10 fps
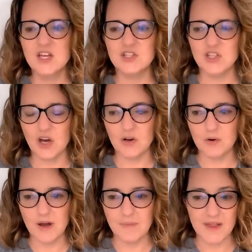
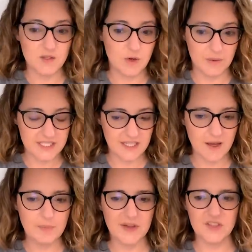So that's why we did
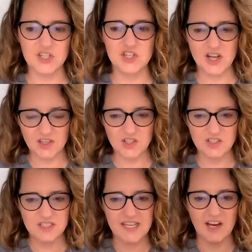it. But the
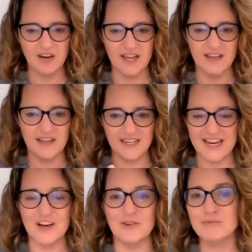shuttles carry an
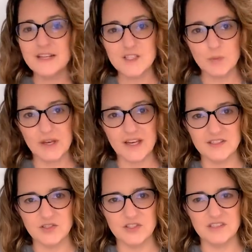inherent risk
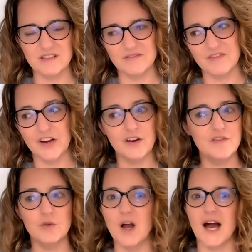because there's very
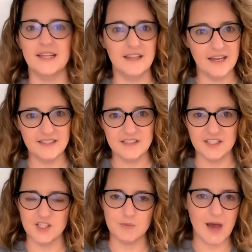few guidelines.
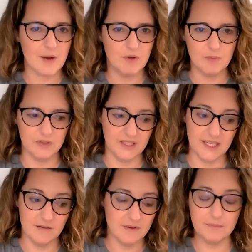They just pack people
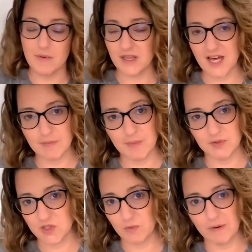in. A lot of
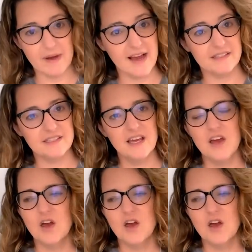people don't wear masks.